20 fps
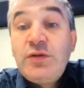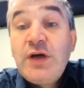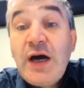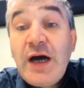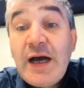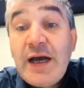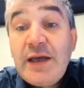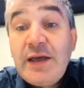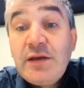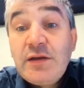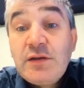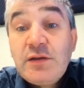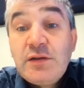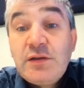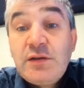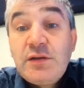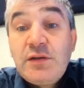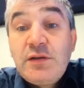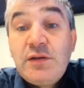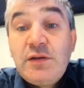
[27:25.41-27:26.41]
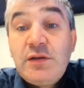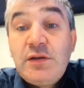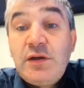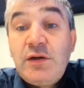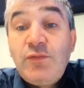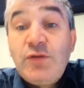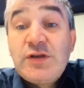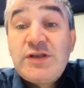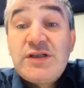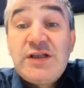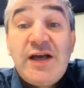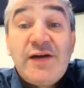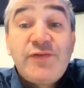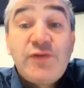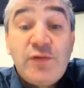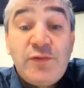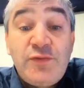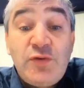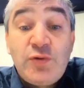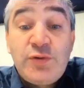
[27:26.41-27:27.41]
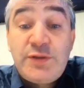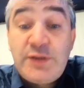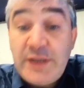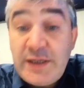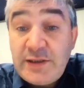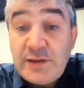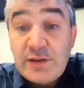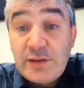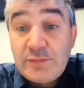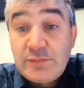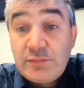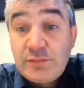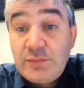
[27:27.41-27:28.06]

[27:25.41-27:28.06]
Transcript: You die, what's left of you is data.